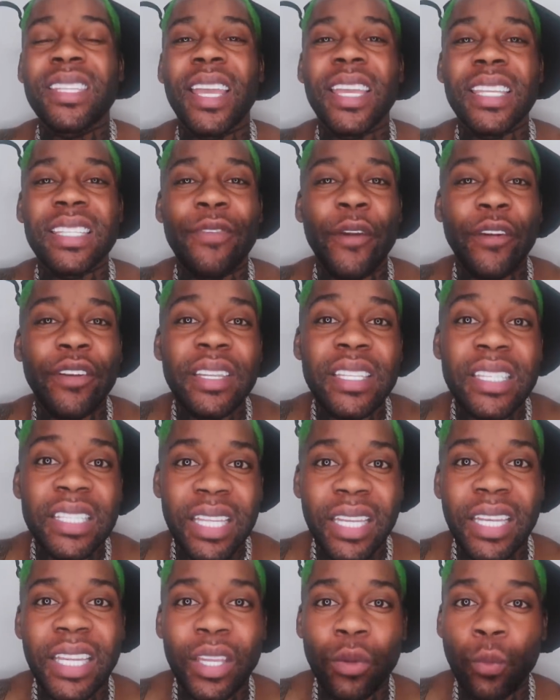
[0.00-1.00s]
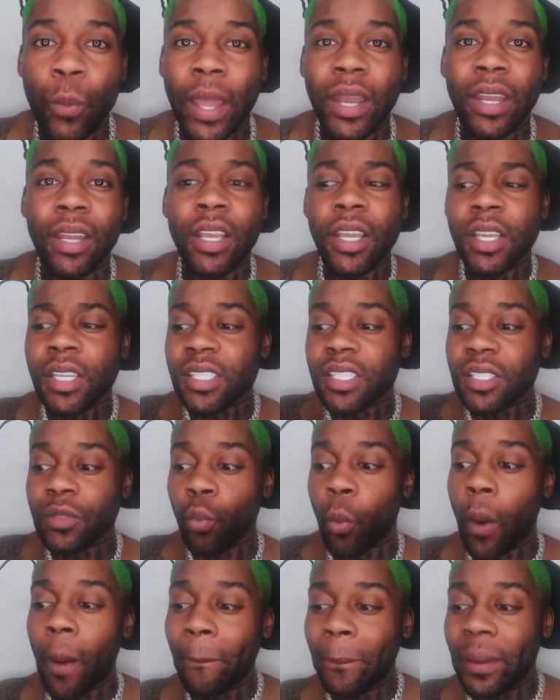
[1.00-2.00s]
It's very silly when
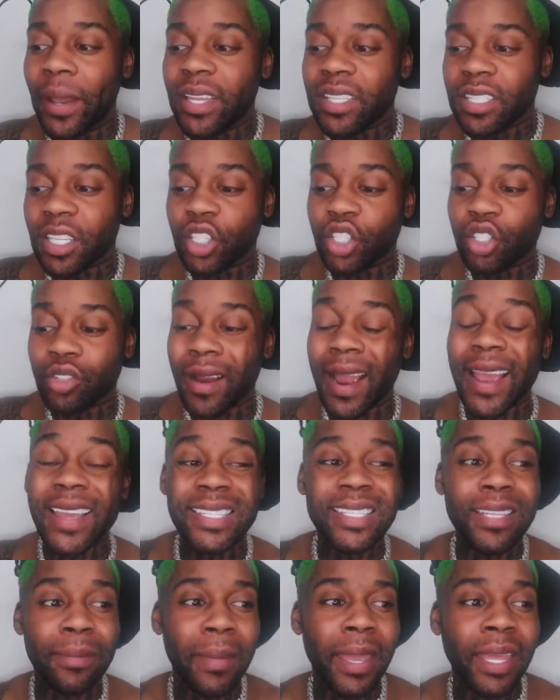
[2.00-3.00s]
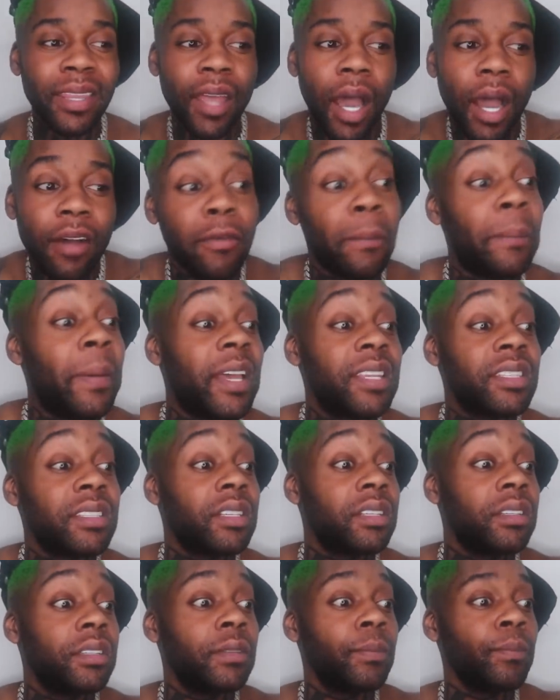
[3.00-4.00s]
one person tries to make the other
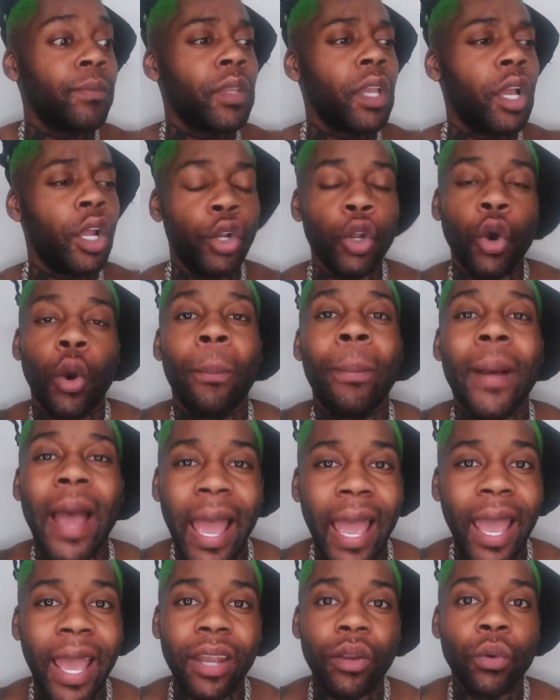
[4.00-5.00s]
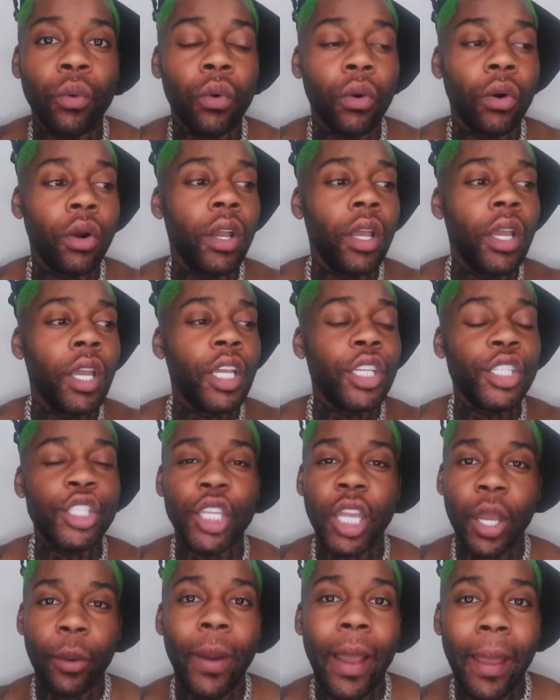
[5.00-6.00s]
person look bad, or do
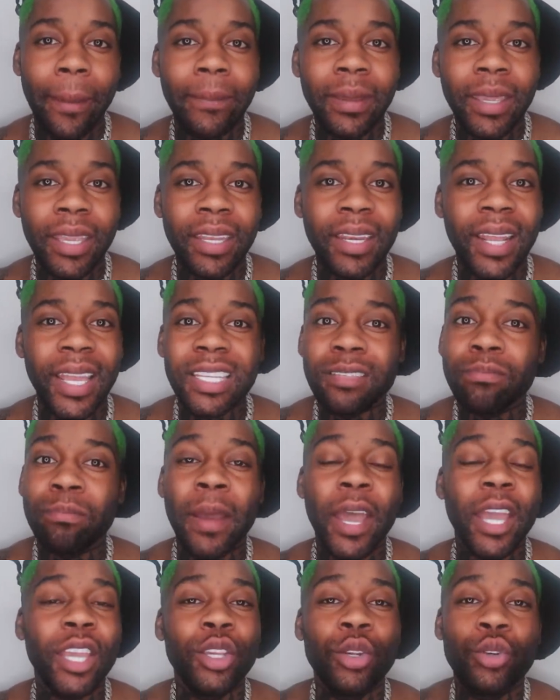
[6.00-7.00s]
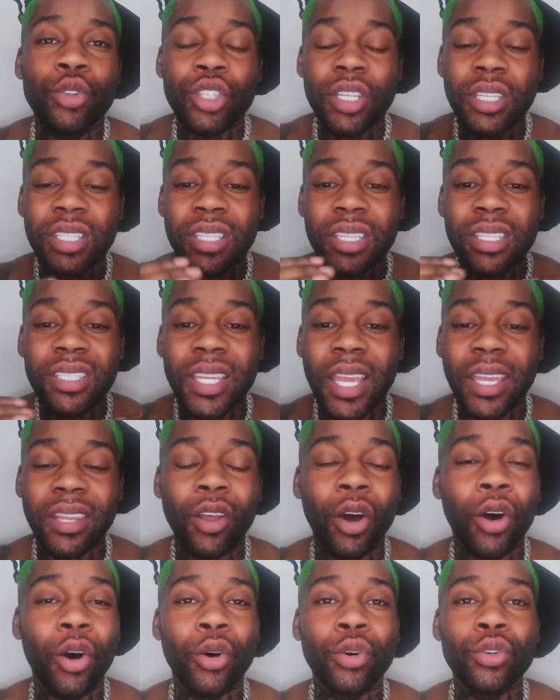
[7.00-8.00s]
you get what I mean? It's better you just say
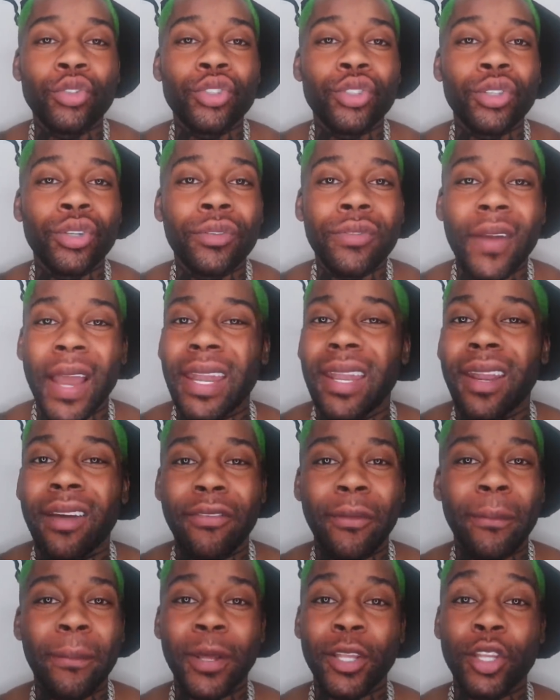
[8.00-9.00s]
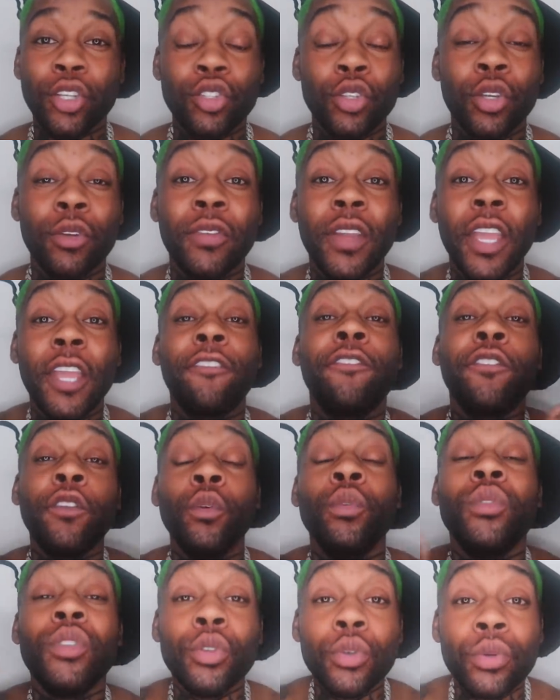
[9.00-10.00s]
the whole truth and nothing but the truth if
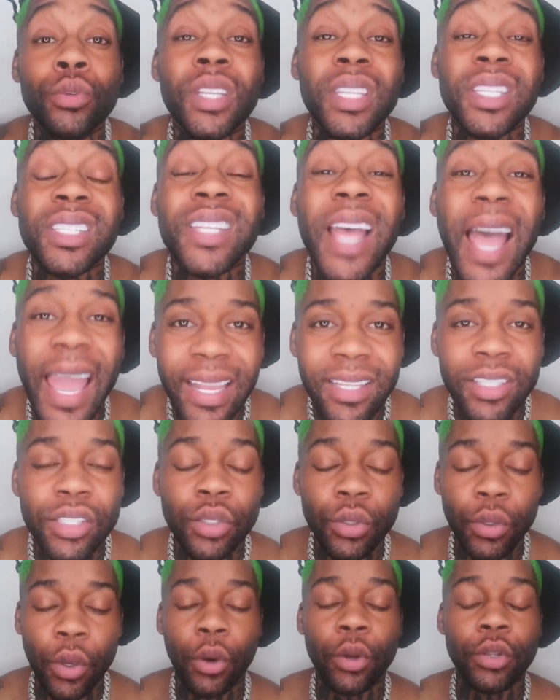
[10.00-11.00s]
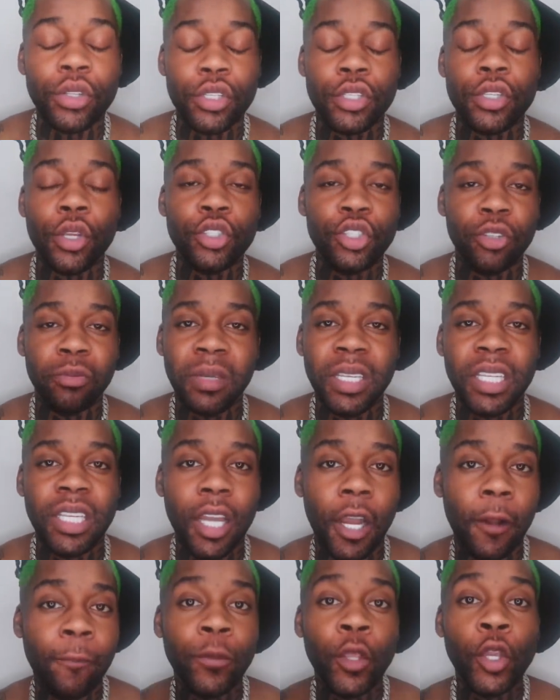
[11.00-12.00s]
you do decide to go onto social
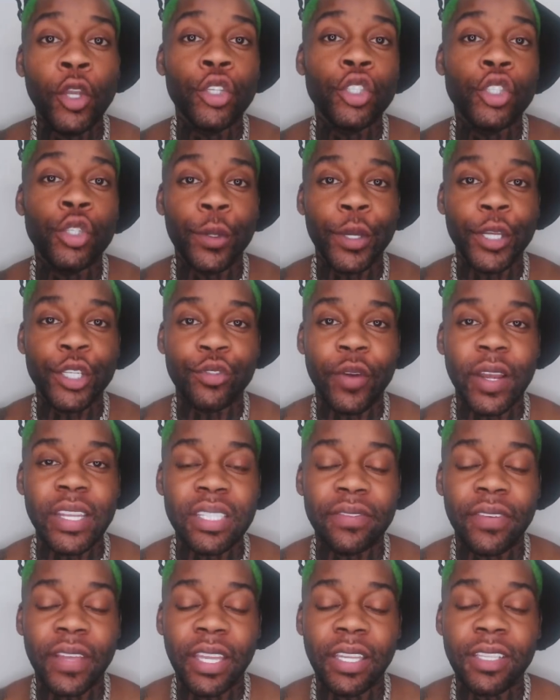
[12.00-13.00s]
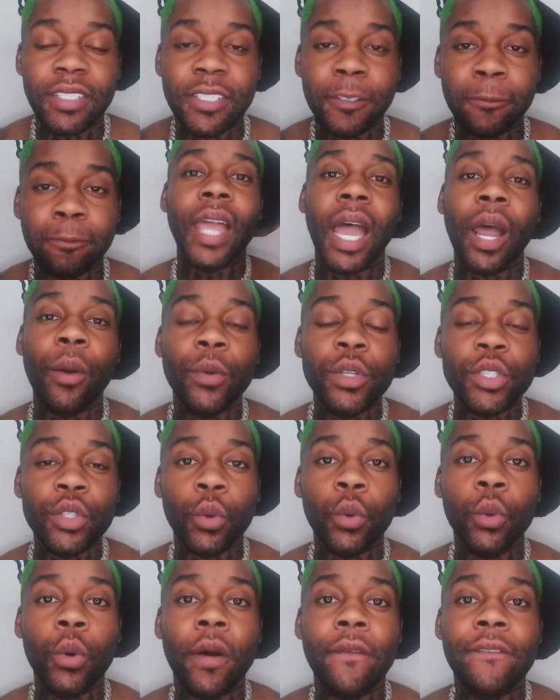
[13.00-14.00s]
media to address things. That was
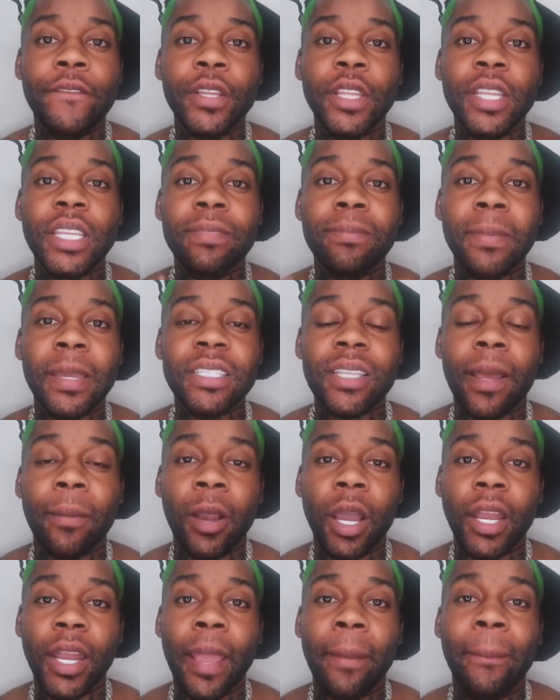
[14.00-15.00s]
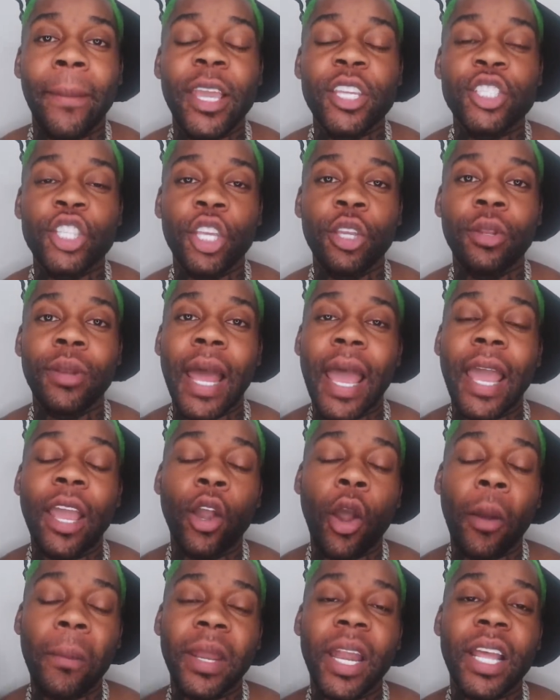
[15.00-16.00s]
all for this mix up, guys. Make sure you
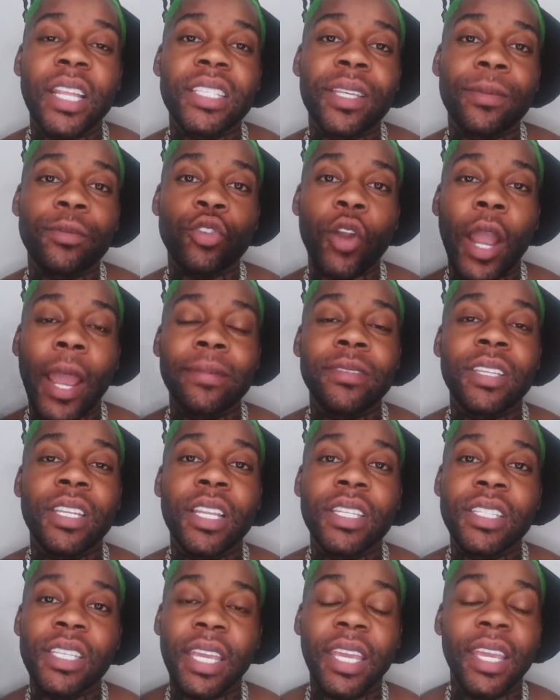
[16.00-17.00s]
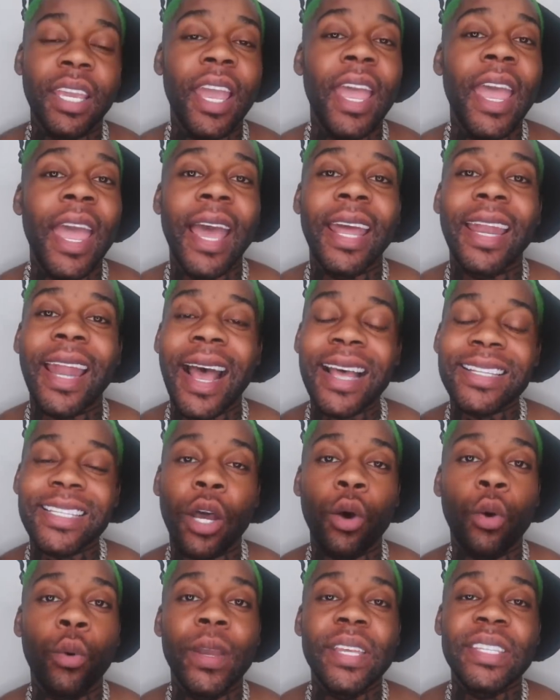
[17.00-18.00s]
like, comment, and subscribe to the thing. And as
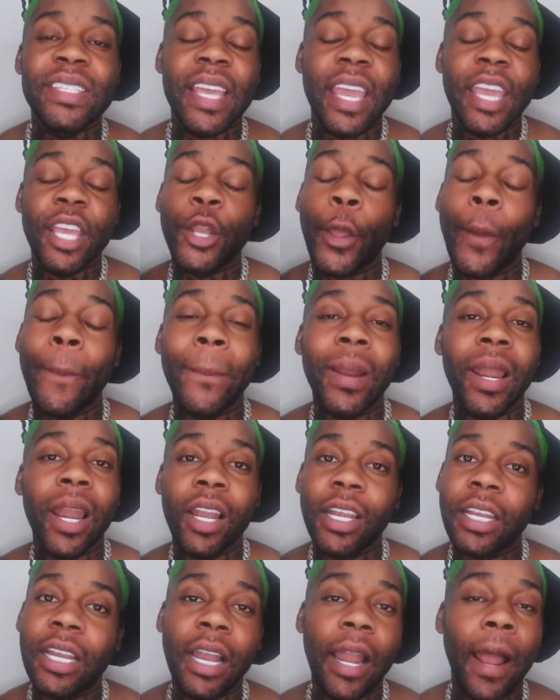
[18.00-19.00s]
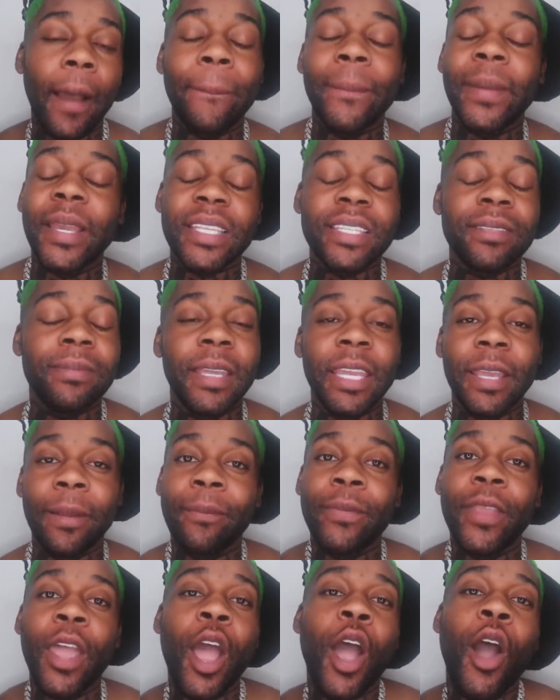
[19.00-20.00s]
I always say, don't blood clot mix me.